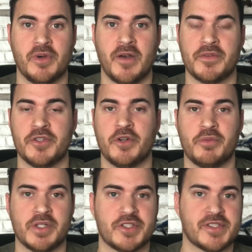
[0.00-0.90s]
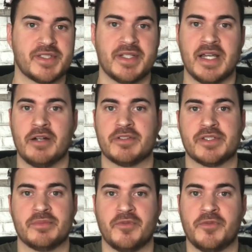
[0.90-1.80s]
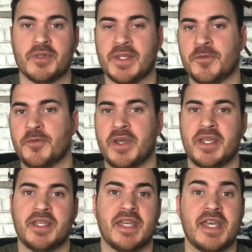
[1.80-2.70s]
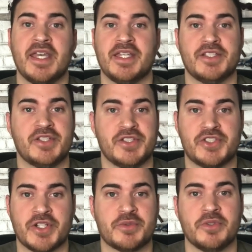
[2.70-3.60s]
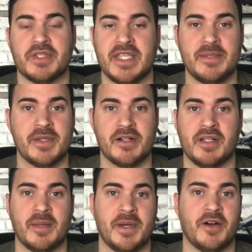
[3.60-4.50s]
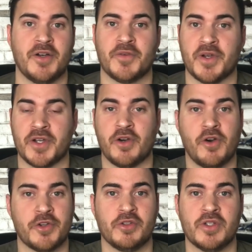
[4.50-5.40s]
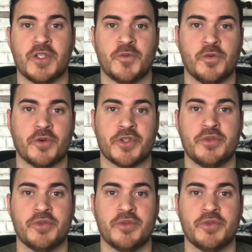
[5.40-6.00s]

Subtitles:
don't want to just send out some really vague general email about a car you're looking for.